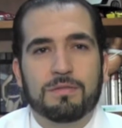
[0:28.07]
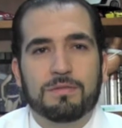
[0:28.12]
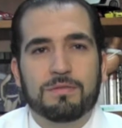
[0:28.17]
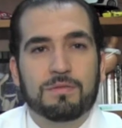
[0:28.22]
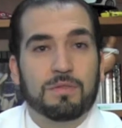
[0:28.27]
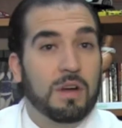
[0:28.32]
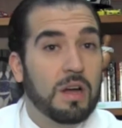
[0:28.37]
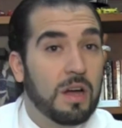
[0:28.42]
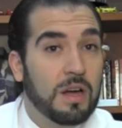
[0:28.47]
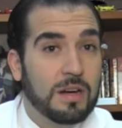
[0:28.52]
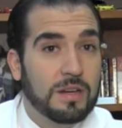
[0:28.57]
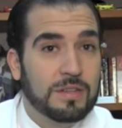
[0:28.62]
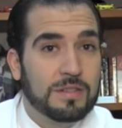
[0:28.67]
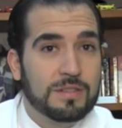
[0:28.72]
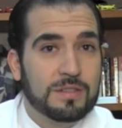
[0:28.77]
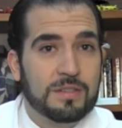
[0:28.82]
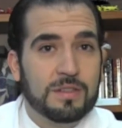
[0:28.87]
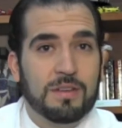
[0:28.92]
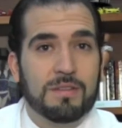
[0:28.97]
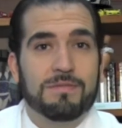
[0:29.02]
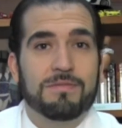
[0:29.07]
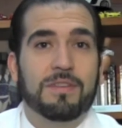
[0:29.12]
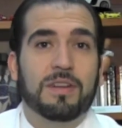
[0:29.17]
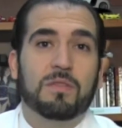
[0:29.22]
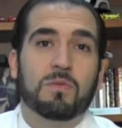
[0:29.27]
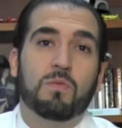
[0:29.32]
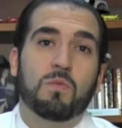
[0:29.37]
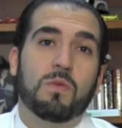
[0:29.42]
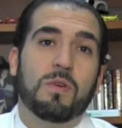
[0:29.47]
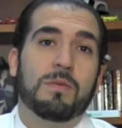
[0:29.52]
drugs
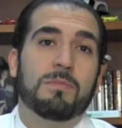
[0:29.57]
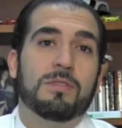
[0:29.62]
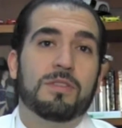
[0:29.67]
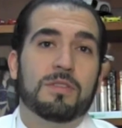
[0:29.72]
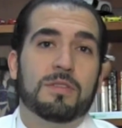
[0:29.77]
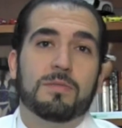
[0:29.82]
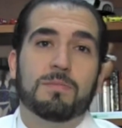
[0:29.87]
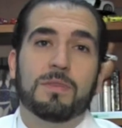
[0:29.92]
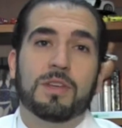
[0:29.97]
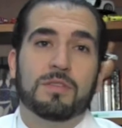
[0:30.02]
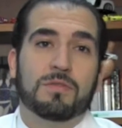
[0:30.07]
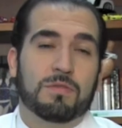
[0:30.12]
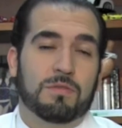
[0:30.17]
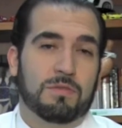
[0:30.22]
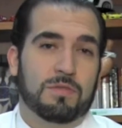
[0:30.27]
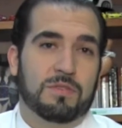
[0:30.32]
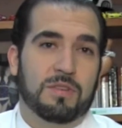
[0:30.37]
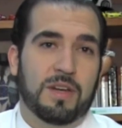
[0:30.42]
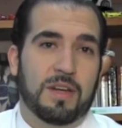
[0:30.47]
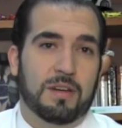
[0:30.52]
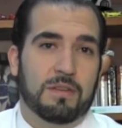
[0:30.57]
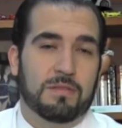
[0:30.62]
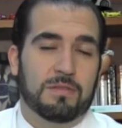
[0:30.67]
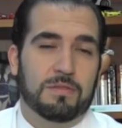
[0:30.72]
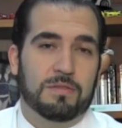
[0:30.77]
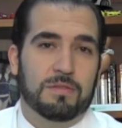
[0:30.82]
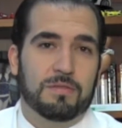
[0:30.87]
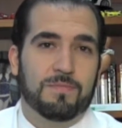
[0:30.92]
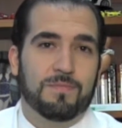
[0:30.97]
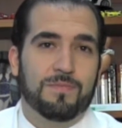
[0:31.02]
affect women's menstrual
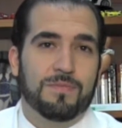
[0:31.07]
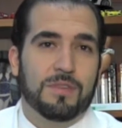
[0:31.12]
cycles.